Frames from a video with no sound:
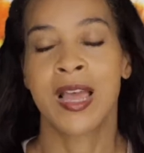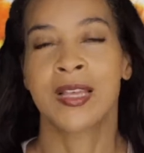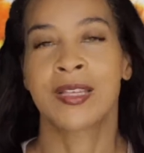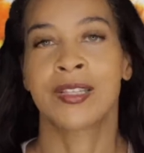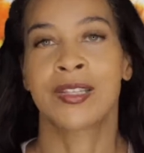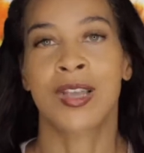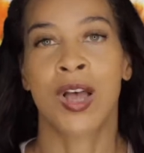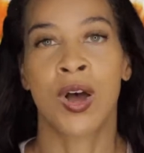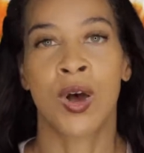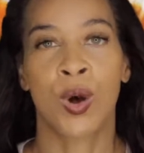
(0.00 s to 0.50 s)

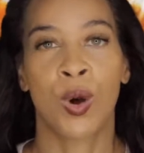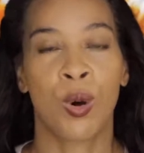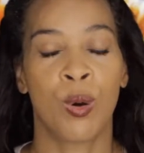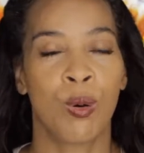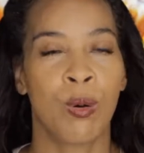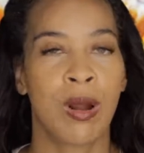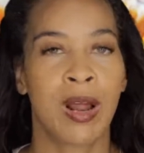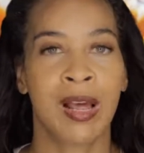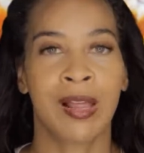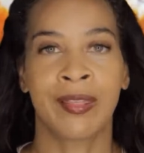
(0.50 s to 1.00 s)

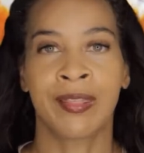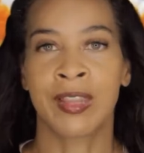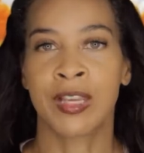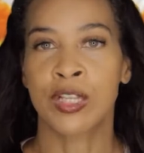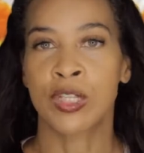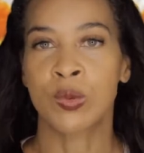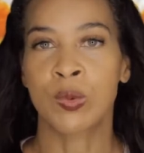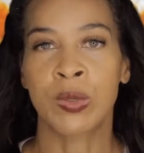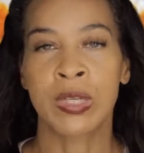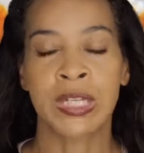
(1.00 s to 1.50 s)
So
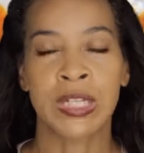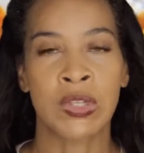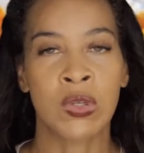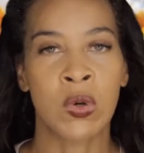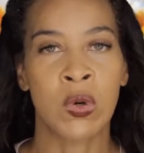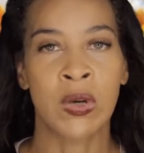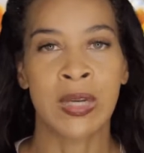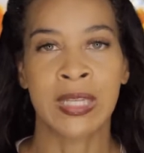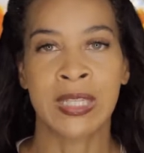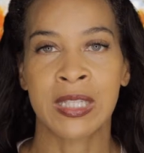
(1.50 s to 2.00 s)
this one is
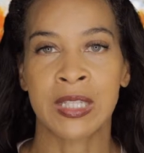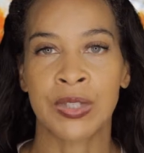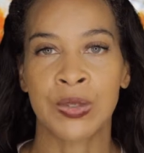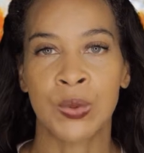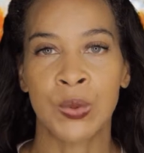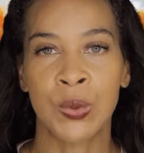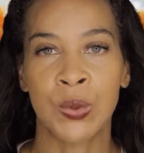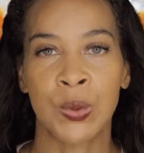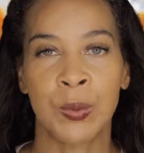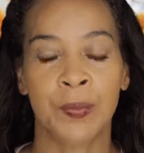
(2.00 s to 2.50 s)
going
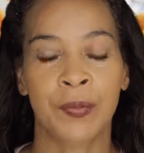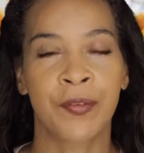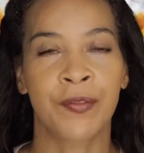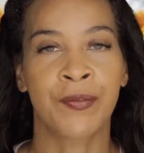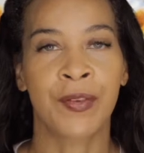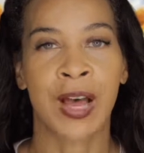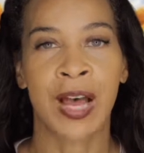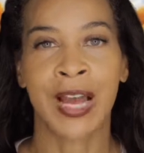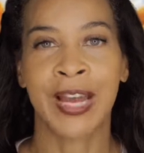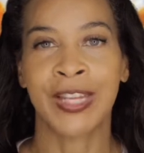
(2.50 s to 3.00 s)
to
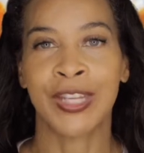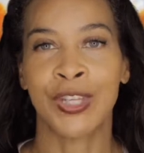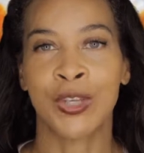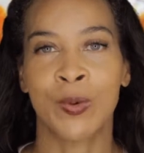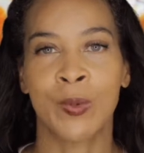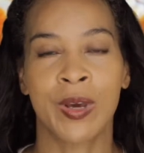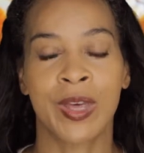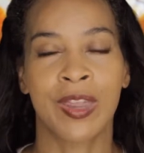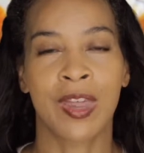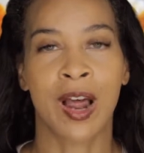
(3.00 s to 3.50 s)
provide
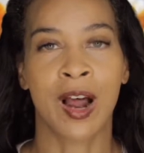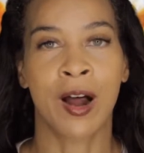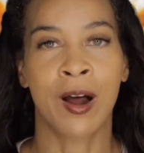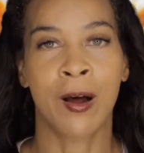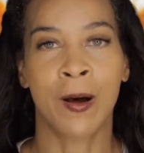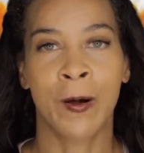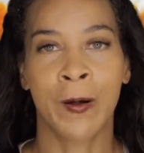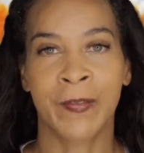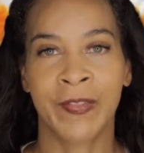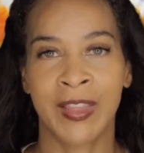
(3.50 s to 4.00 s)
you with
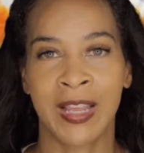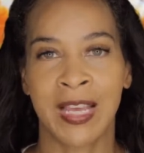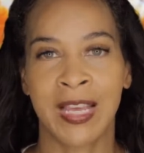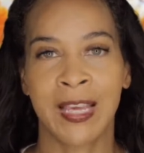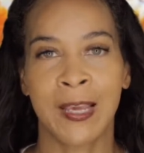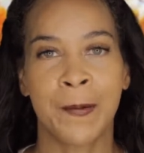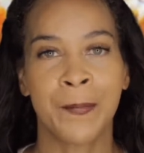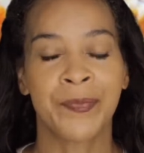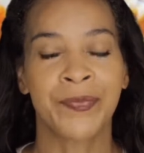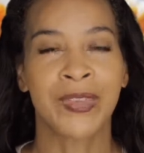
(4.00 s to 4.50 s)
all
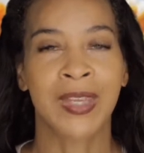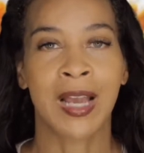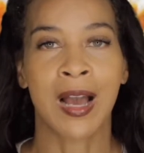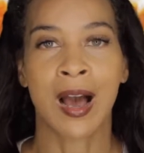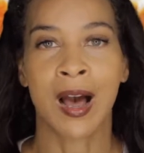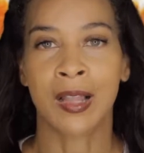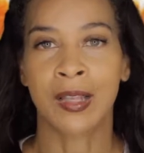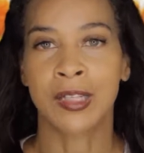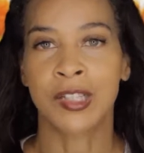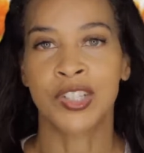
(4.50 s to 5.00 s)
the
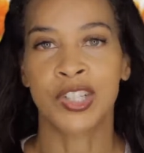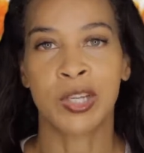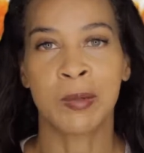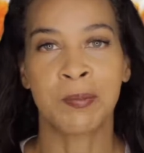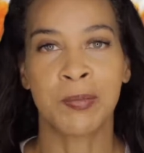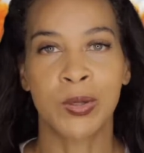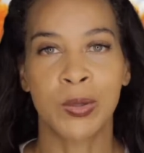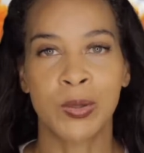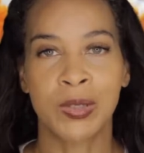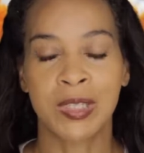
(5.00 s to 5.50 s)

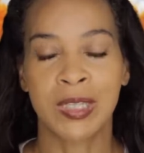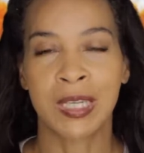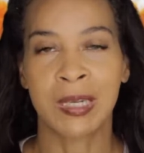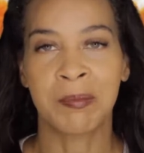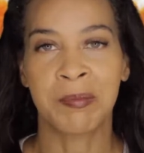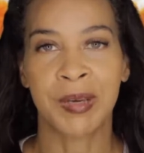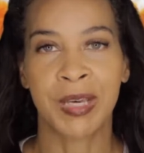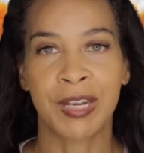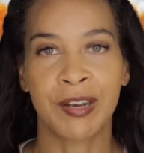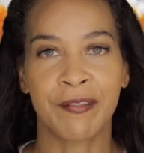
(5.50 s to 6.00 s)
collagen
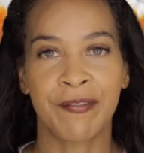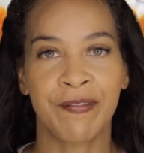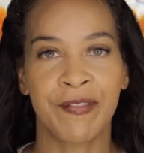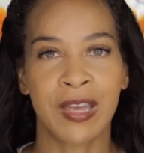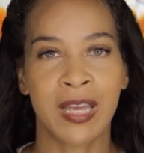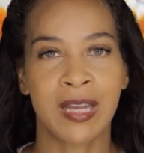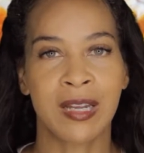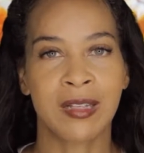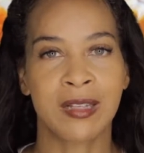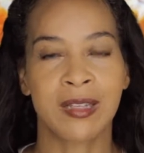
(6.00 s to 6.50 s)
boosting
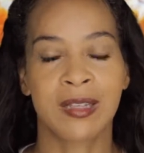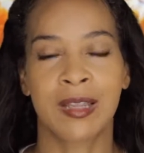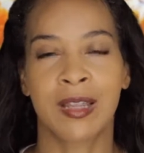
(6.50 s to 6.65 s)
benefits,